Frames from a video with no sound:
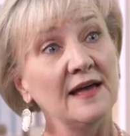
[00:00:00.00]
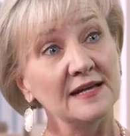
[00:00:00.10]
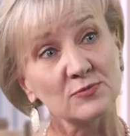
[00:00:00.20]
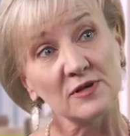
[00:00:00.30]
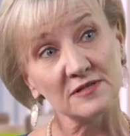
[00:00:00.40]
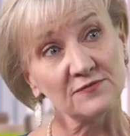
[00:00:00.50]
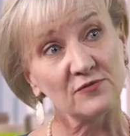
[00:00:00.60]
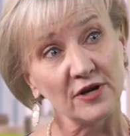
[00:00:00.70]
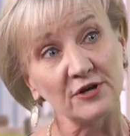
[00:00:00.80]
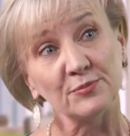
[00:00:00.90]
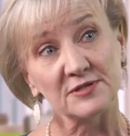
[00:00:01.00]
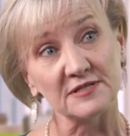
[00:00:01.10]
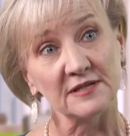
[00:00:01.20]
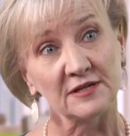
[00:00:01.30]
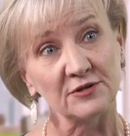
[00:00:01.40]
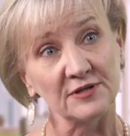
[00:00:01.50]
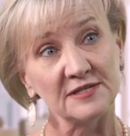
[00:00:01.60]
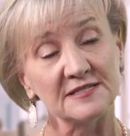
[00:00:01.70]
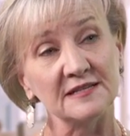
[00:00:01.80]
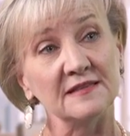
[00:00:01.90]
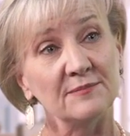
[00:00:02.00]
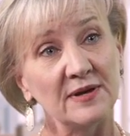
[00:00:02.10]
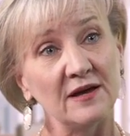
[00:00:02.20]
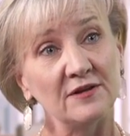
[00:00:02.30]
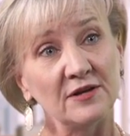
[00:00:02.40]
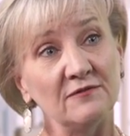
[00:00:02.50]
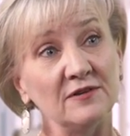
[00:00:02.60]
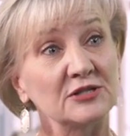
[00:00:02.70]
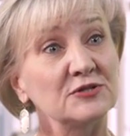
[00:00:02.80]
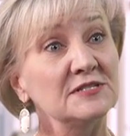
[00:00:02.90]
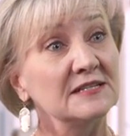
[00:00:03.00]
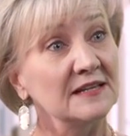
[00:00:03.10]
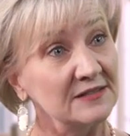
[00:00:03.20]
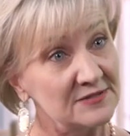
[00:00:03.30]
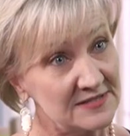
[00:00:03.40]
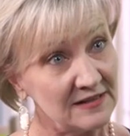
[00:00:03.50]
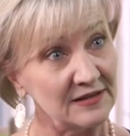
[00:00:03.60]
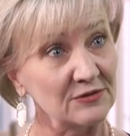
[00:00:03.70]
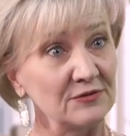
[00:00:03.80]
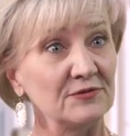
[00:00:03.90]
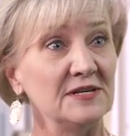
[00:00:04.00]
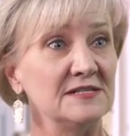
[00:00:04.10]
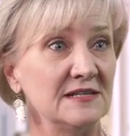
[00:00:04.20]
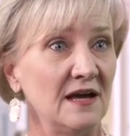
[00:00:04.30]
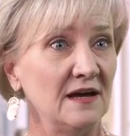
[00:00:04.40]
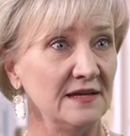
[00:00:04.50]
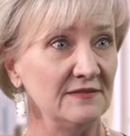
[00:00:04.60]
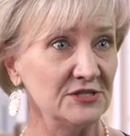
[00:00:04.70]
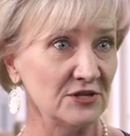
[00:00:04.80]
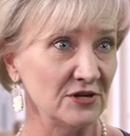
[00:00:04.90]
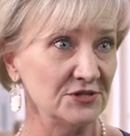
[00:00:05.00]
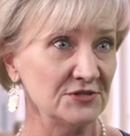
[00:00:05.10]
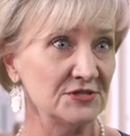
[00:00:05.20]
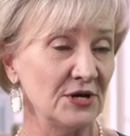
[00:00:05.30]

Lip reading: as well as a 400% increase in the amount of electricity that they're selling through these EV chargers.